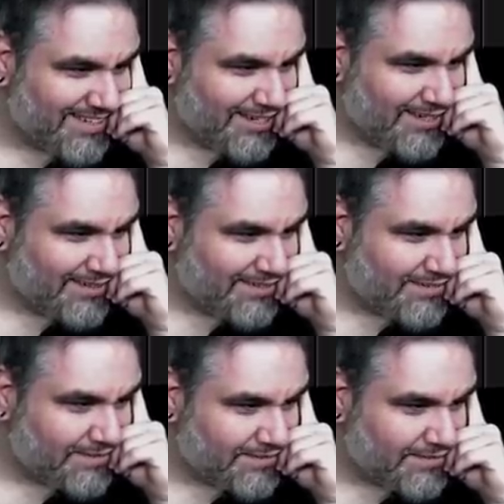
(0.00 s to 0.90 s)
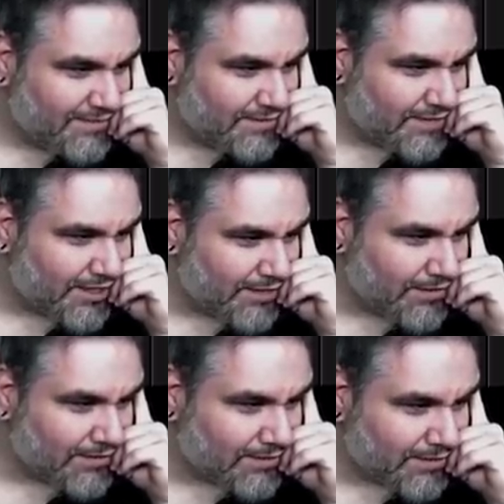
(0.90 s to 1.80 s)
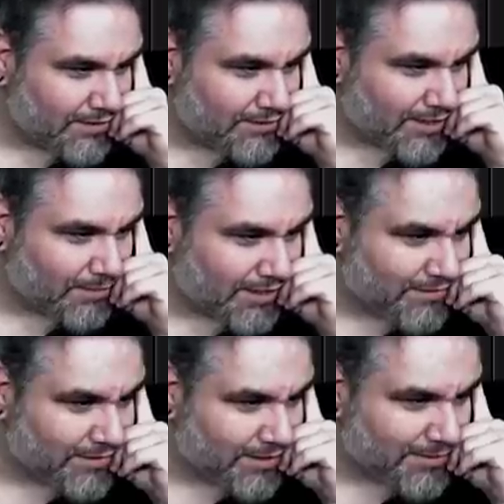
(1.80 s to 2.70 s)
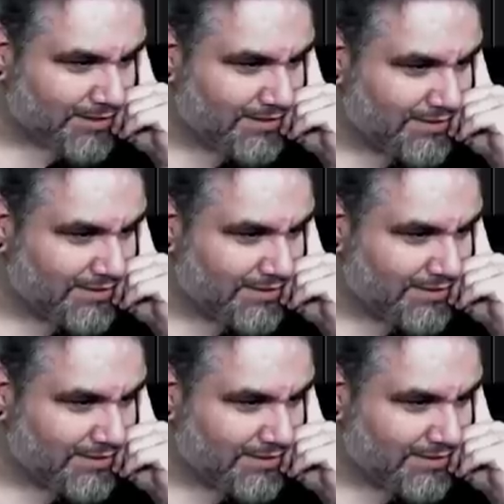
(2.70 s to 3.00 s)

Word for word: I'm from Syracuse. Can you can you stop laughing at me?